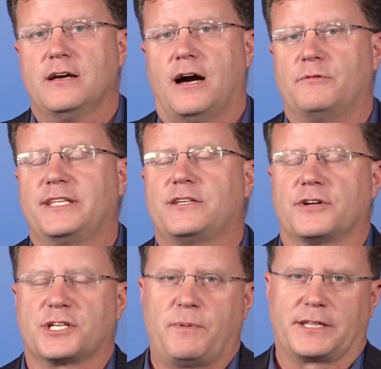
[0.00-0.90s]
I really don't
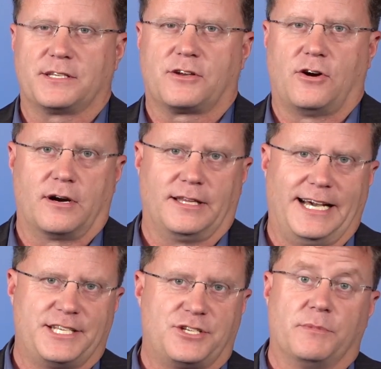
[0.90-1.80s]
expect this car to
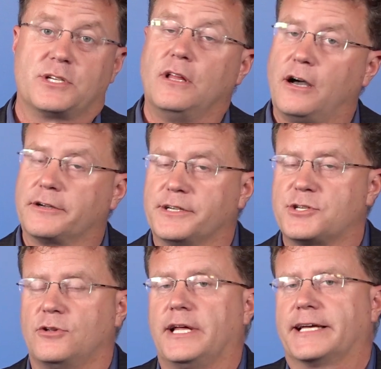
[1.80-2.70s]
last too much longer,
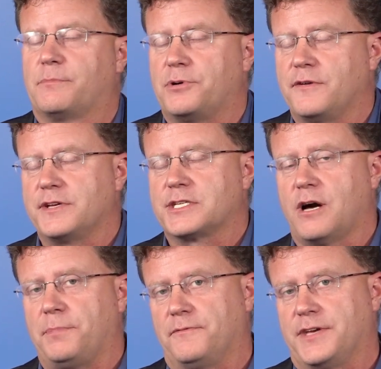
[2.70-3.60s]
so like the previous
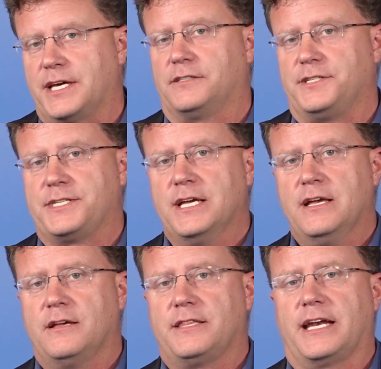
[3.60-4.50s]
couple vehicles
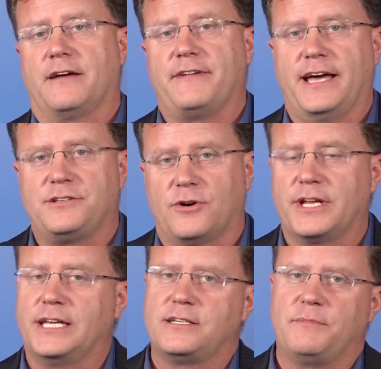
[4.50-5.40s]
that I've had
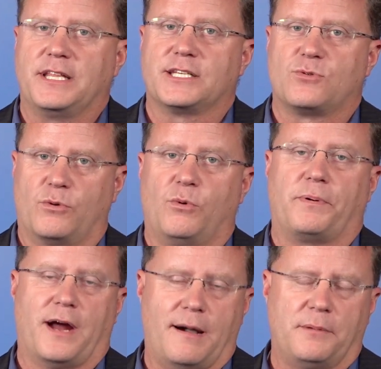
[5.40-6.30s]
donated to me, this one will
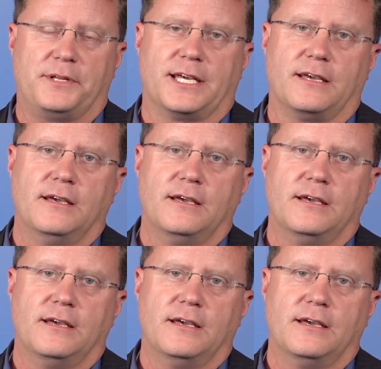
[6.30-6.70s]
probably